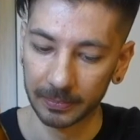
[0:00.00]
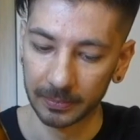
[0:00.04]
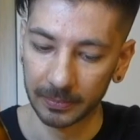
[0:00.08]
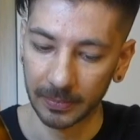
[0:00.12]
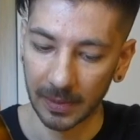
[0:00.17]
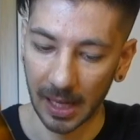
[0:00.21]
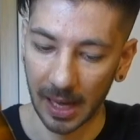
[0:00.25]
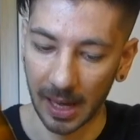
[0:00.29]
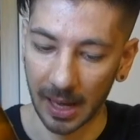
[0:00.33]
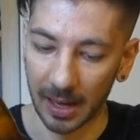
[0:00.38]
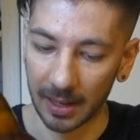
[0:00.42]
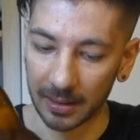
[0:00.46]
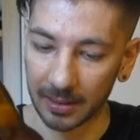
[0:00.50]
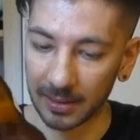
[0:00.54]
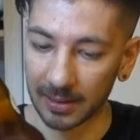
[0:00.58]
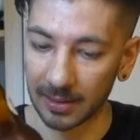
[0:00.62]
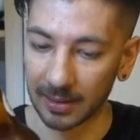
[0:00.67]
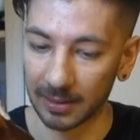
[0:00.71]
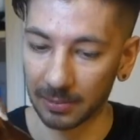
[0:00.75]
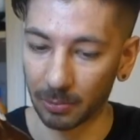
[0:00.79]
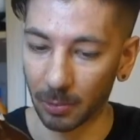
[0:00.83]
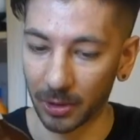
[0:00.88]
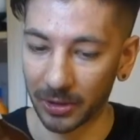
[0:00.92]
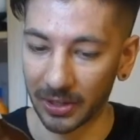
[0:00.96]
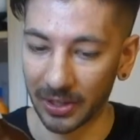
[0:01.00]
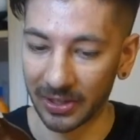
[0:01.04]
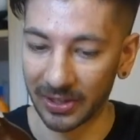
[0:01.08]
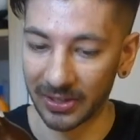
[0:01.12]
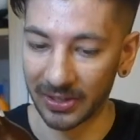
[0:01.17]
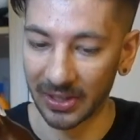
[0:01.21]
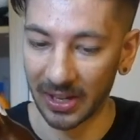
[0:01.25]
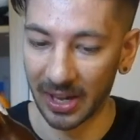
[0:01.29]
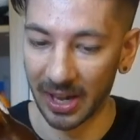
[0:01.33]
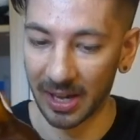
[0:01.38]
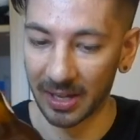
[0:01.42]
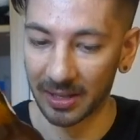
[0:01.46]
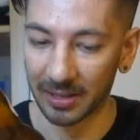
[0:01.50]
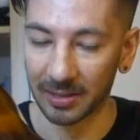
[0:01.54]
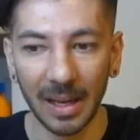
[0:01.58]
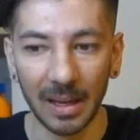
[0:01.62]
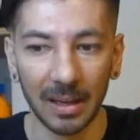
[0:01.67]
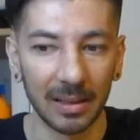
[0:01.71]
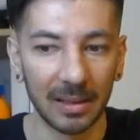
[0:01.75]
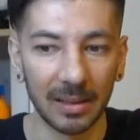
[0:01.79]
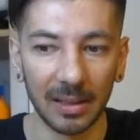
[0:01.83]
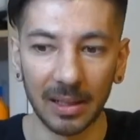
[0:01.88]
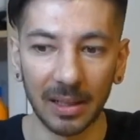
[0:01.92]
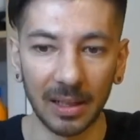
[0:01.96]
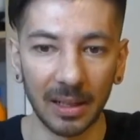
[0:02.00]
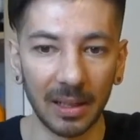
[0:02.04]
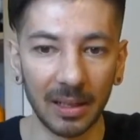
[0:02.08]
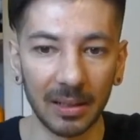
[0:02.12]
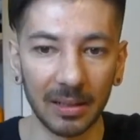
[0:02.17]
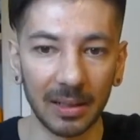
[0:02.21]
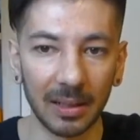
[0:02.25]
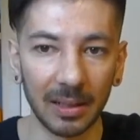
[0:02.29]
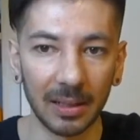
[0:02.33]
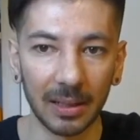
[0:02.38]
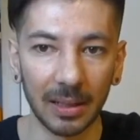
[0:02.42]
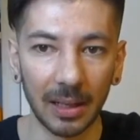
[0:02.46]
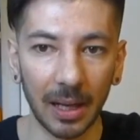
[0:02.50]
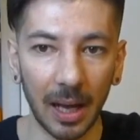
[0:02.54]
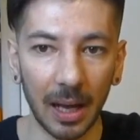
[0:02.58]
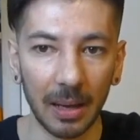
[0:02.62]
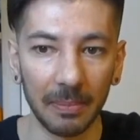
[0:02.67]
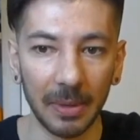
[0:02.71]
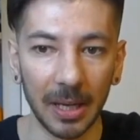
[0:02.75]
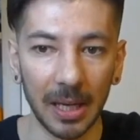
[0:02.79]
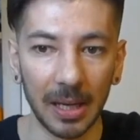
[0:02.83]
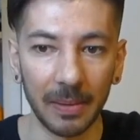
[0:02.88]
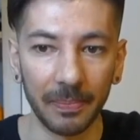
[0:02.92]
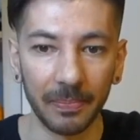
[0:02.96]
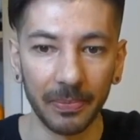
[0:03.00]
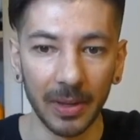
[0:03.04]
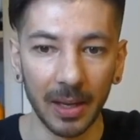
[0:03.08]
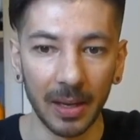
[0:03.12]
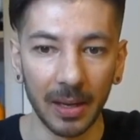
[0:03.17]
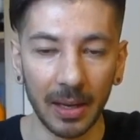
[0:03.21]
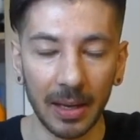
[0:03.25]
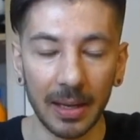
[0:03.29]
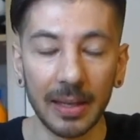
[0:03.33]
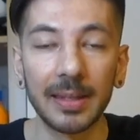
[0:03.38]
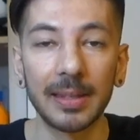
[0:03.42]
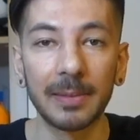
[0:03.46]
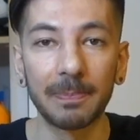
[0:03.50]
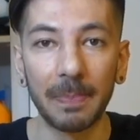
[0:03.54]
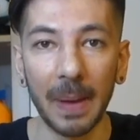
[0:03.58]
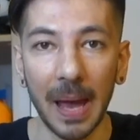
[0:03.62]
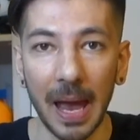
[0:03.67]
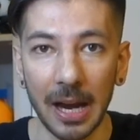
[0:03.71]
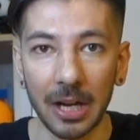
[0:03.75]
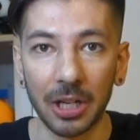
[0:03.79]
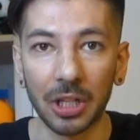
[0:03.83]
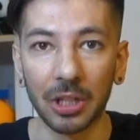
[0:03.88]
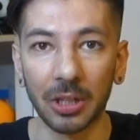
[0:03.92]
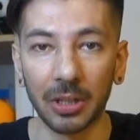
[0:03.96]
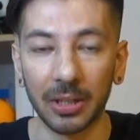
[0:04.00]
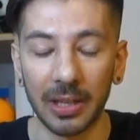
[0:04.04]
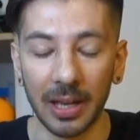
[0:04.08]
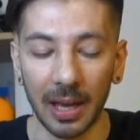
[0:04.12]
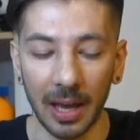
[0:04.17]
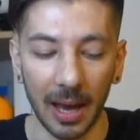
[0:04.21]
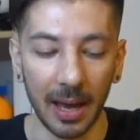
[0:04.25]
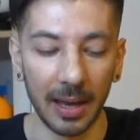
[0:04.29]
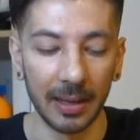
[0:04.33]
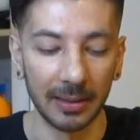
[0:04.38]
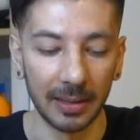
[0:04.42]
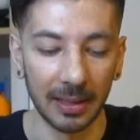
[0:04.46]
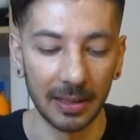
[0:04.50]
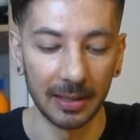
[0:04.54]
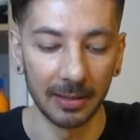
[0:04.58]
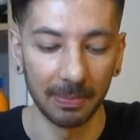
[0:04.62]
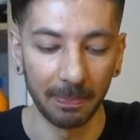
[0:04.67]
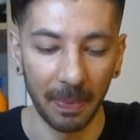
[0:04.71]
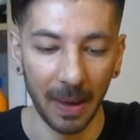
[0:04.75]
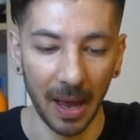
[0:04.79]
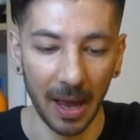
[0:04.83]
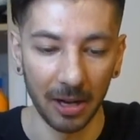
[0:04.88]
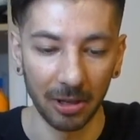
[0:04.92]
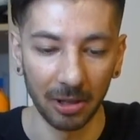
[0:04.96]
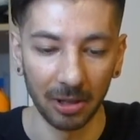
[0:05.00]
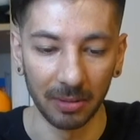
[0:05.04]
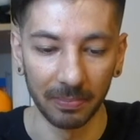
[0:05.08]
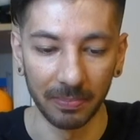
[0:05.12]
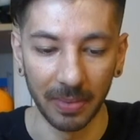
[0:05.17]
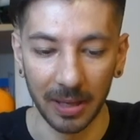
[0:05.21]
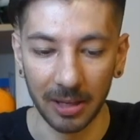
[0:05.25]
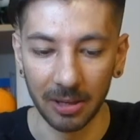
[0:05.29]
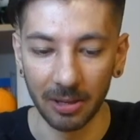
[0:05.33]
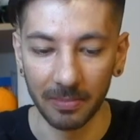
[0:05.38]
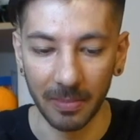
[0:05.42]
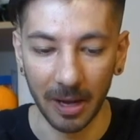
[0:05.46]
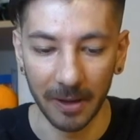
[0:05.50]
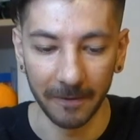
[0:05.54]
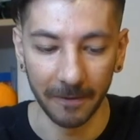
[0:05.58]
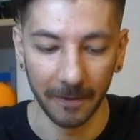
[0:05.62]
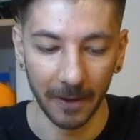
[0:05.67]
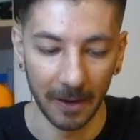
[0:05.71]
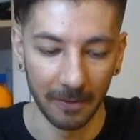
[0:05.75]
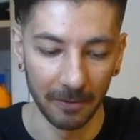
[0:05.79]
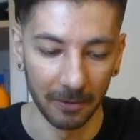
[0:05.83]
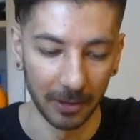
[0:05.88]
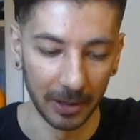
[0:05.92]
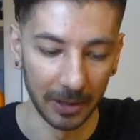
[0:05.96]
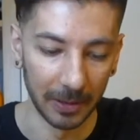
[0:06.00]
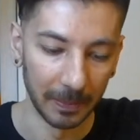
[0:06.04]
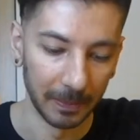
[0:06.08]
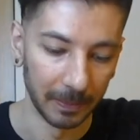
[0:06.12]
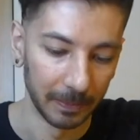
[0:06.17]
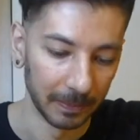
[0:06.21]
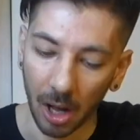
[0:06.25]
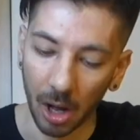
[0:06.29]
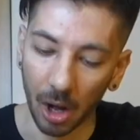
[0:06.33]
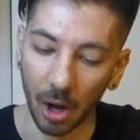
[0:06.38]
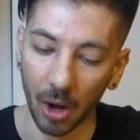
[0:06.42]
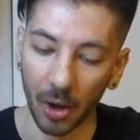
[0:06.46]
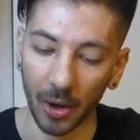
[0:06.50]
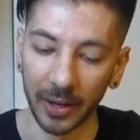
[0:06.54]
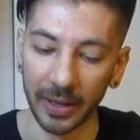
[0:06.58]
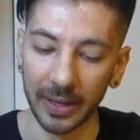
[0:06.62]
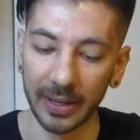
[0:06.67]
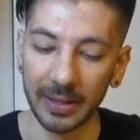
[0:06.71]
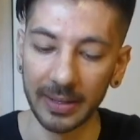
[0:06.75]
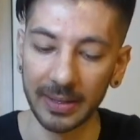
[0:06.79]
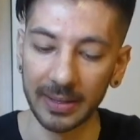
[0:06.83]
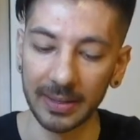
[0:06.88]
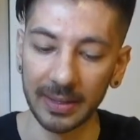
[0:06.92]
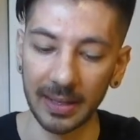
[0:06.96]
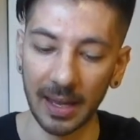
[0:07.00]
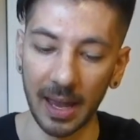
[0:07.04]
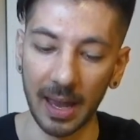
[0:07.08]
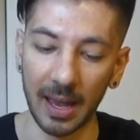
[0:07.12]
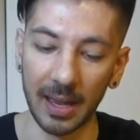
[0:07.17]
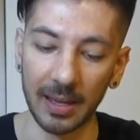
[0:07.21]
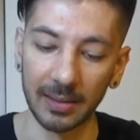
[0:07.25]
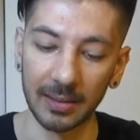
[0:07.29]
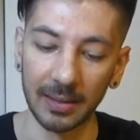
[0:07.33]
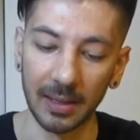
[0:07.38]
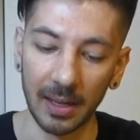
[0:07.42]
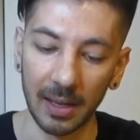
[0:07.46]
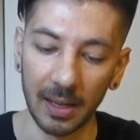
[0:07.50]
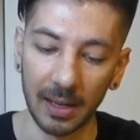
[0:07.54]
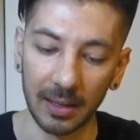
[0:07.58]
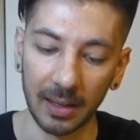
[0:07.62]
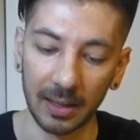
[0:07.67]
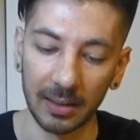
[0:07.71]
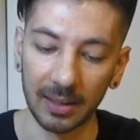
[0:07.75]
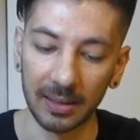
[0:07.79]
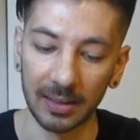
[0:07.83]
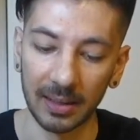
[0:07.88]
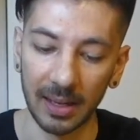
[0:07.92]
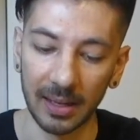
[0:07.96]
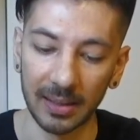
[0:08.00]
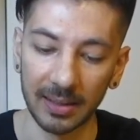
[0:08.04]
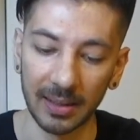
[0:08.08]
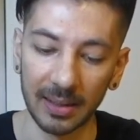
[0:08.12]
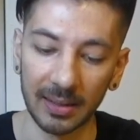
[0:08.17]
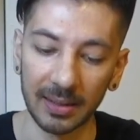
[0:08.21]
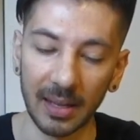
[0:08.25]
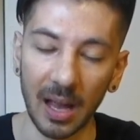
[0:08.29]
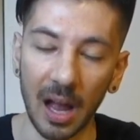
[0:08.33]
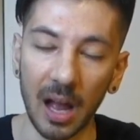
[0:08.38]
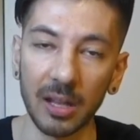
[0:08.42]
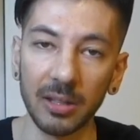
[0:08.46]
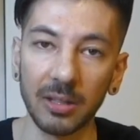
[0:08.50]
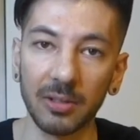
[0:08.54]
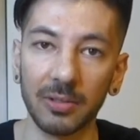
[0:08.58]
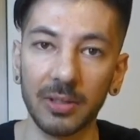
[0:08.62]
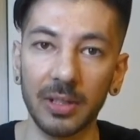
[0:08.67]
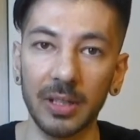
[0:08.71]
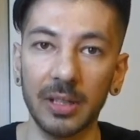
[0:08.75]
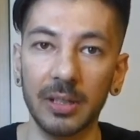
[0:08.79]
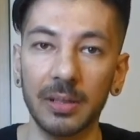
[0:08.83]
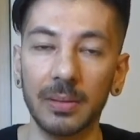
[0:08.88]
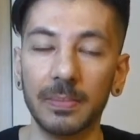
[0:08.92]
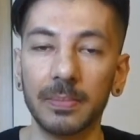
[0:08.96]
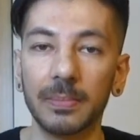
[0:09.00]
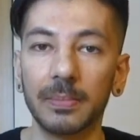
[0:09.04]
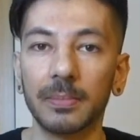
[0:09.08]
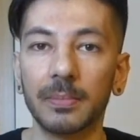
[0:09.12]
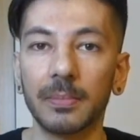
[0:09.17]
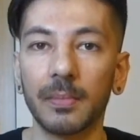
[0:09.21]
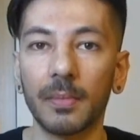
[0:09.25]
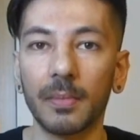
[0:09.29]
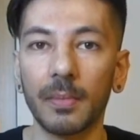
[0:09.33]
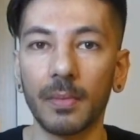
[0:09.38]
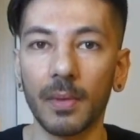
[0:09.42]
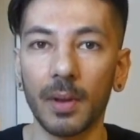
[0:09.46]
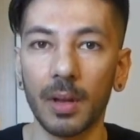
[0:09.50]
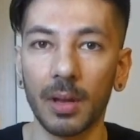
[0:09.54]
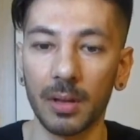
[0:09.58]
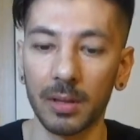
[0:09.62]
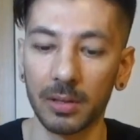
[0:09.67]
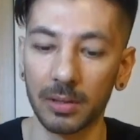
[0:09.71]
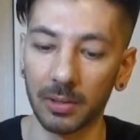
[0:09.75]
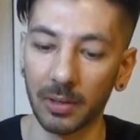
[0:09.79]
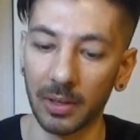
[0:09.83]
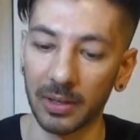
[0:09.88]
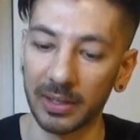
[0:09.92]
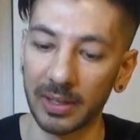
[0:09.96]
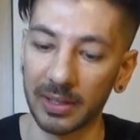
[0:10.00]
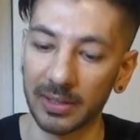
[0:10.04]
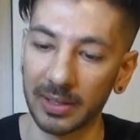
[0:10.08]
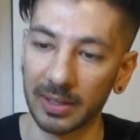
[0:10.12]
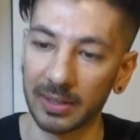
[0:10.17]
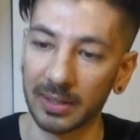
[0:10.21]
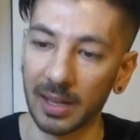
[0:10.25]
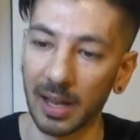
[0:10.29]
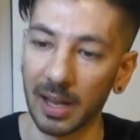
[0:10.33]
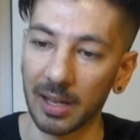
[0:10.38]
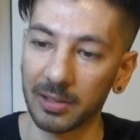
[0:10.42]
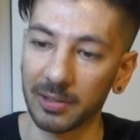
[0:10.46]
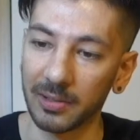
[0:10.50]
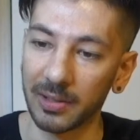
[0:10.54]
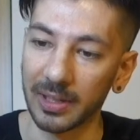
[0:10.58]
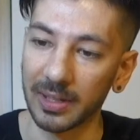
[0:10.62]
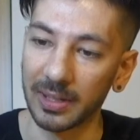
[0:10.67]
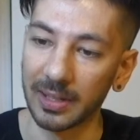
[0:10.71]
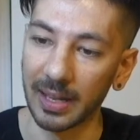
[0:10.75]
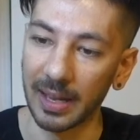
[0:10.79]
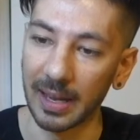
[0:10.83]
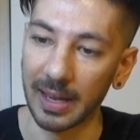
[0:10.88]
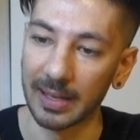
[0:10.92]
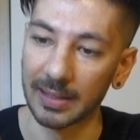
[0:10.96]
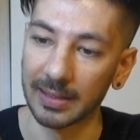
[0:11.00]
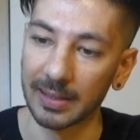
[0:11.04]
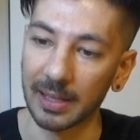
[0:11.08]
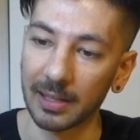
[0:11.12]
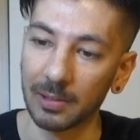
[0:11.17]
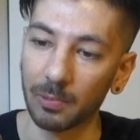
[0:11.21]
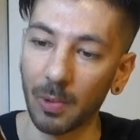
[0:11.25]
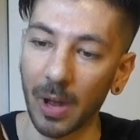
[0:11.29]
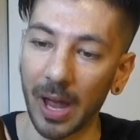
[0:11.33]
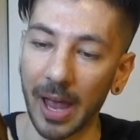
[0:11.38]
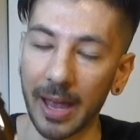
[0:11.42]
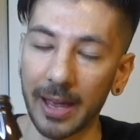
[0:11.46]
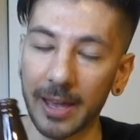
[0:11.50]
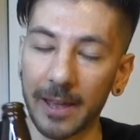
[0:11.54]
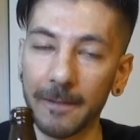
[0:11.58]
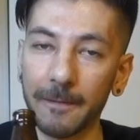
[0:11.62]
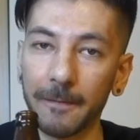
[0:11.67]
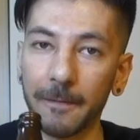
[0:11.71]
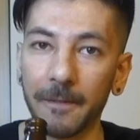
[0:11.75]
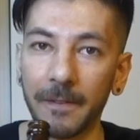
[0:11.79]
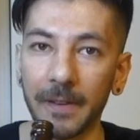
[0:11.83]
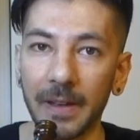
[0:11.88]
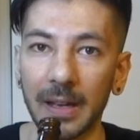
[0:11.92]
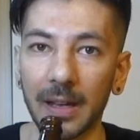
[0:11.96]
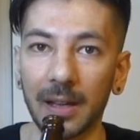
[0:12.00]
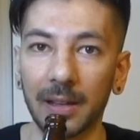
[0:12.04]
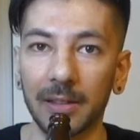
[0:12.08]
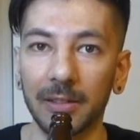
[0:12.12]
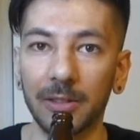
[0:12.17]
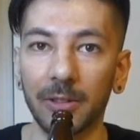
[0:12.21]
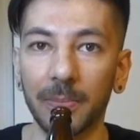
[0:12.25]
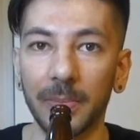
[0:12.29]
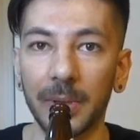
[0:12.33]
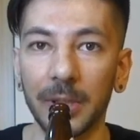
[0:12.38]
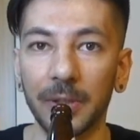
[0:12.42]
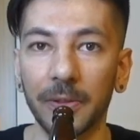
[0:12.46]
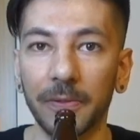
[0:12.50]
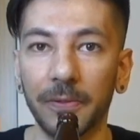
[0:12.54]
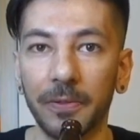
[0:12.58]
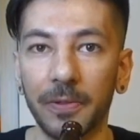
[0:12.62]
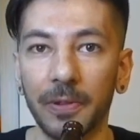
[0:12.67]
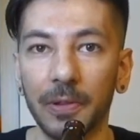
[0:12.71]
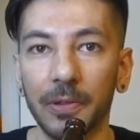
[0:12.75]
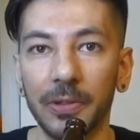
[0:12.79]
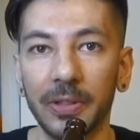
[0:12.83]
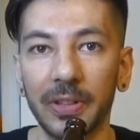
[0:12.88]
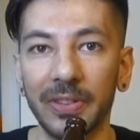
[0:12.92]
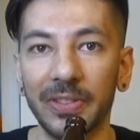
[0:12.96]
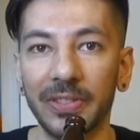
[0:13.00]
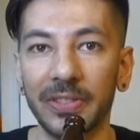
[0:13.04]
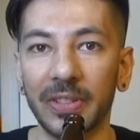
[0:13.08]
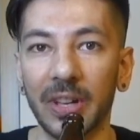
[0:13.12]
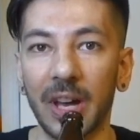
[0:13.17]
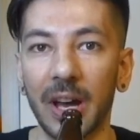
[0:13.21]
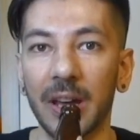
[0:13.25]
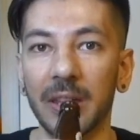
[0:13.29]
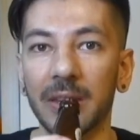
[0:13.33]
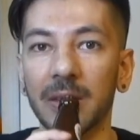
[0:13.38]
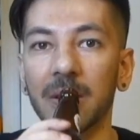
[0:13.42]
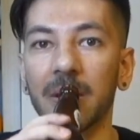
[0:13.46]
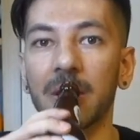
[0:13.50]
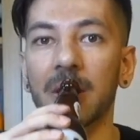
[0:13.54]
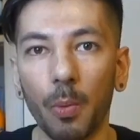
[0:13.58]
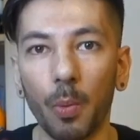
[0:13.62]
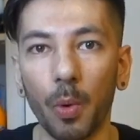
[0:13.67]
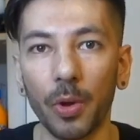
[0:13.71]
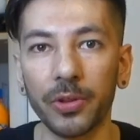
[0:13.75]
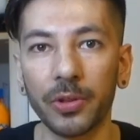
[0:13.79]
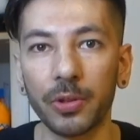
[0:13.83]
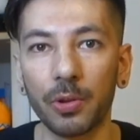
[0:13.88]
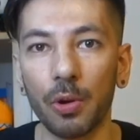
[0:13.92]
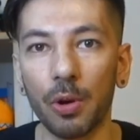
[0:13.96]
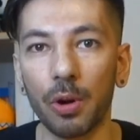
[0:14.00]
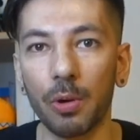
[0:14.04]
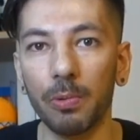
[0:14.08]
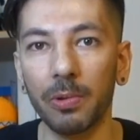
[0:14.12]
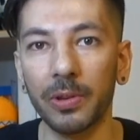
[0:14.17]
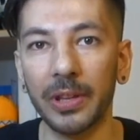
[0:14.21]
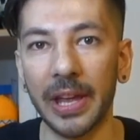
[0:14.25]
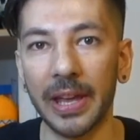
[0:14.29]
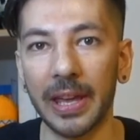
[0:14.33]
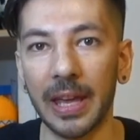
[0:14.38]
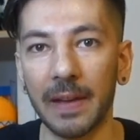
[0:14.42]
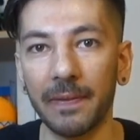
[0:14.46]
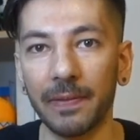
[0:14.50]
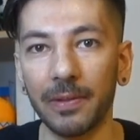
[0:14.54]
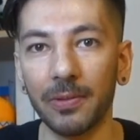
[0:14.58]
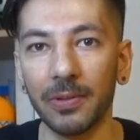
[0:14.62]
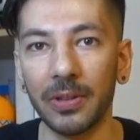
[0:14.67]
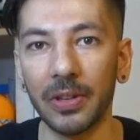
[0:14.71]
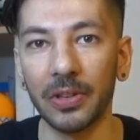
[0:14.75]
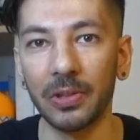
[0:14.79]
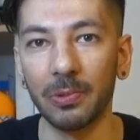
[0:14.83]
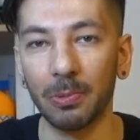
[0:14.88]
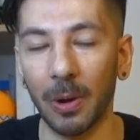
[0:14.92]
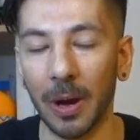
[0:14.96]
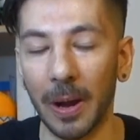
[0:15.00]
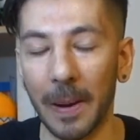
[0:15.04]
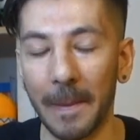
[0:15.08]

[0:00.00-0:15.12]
Yeah, this is what it said. No, I mean, it's special. Yeah, it is special, but not my favorite. Oh, it says that it has a tangerine. So it has a tangerine taste, that's why I can feel a little bit of fruit inside. What score would I give to this one?